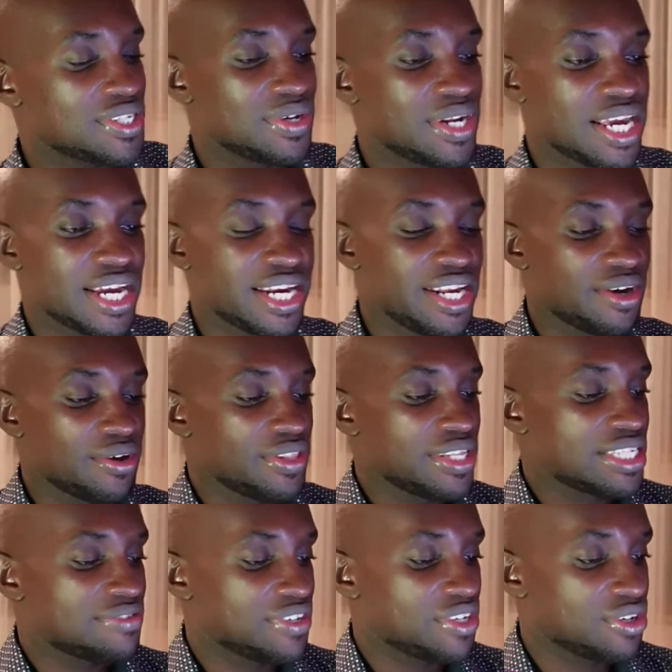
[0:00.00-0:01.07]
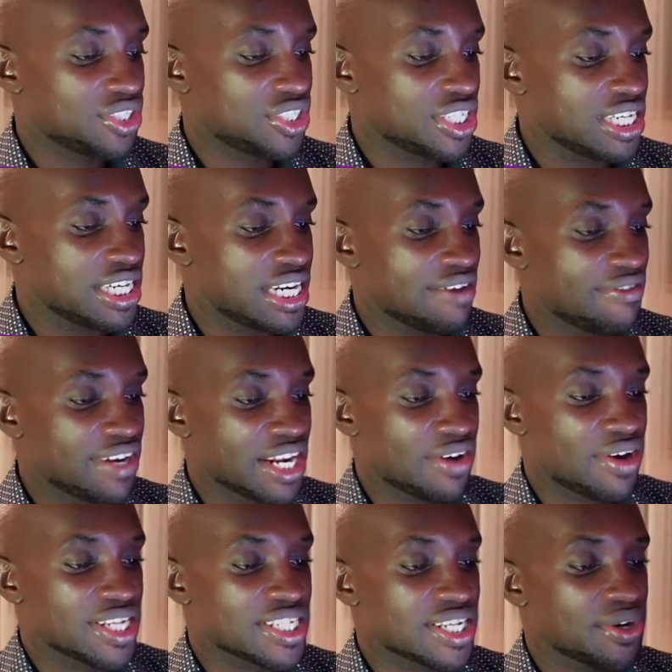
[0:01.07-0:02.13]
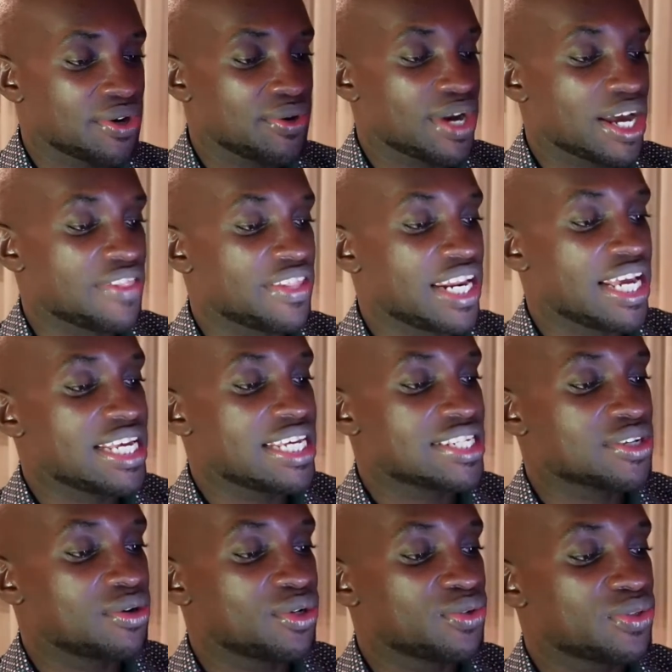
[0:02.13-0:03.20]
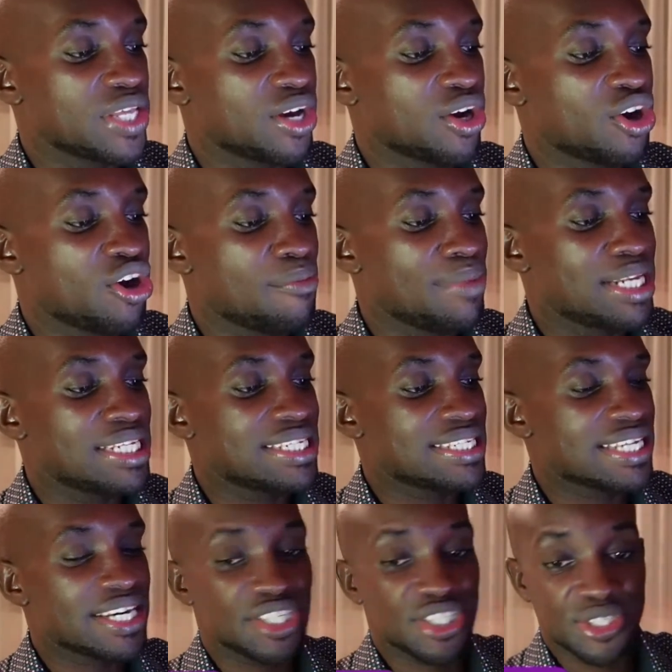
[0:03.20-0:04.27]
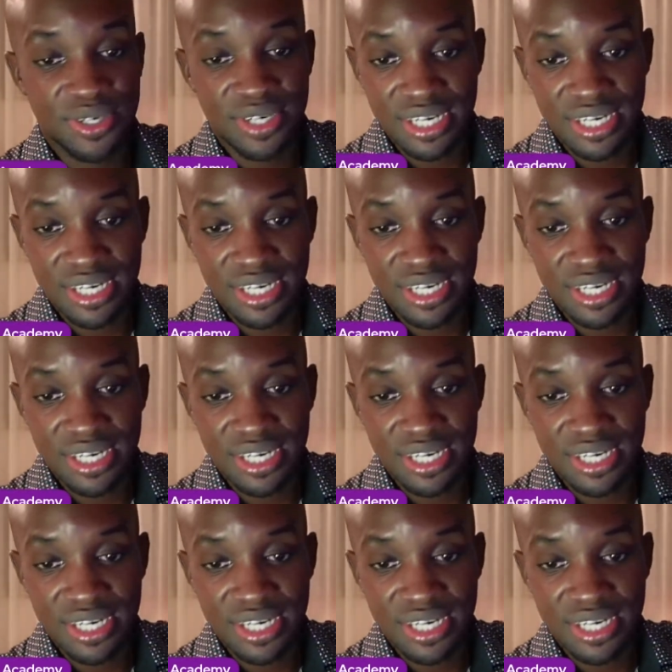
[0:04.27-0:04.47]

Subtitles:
I click on this video she did 11 hours ago, and then I just go to the comments section.